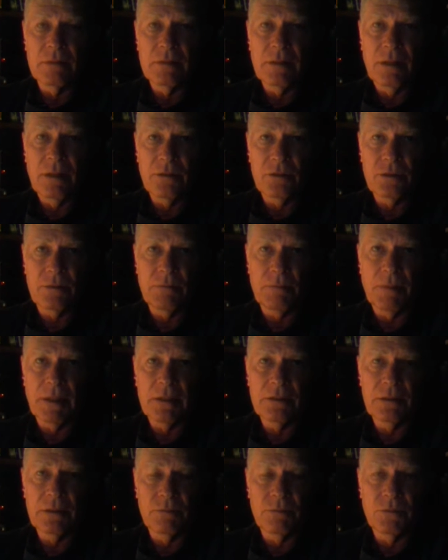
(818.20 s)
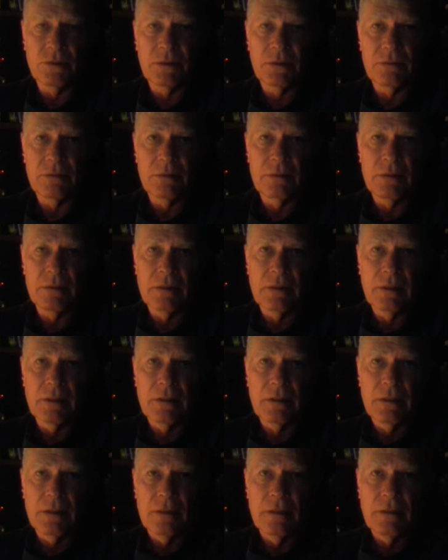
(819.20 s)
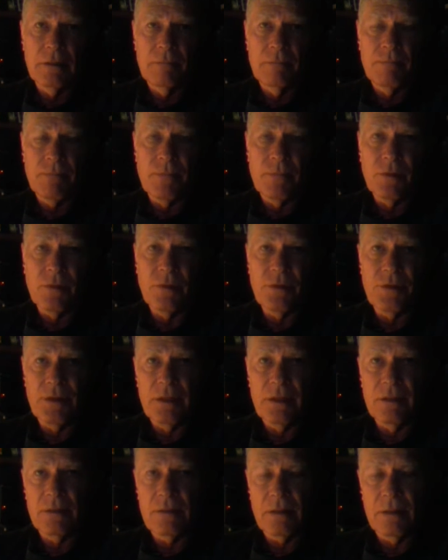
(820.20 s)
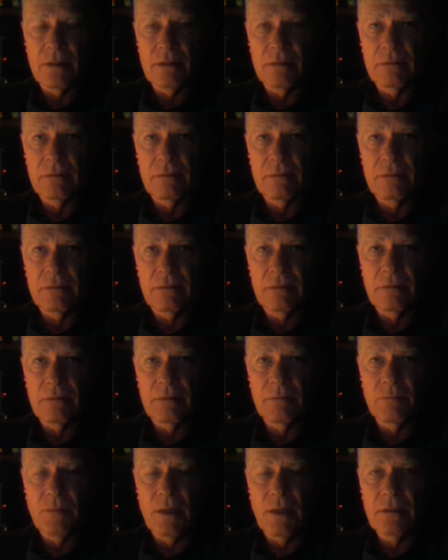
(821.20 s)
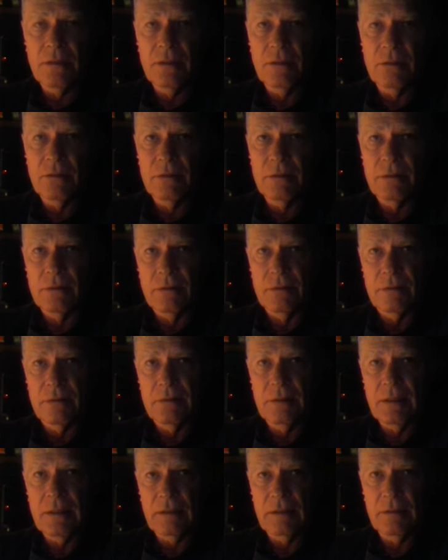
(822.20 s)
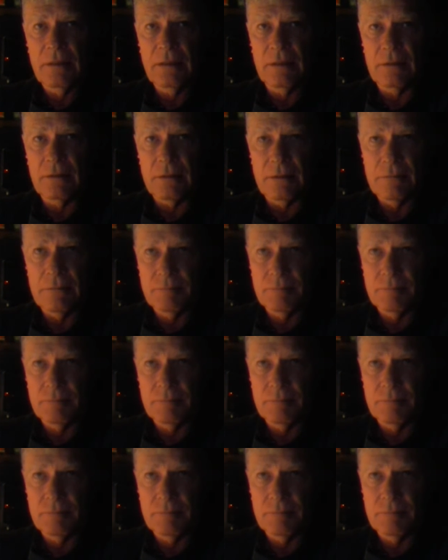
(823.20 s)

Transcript: touched by someone with these modern techniques.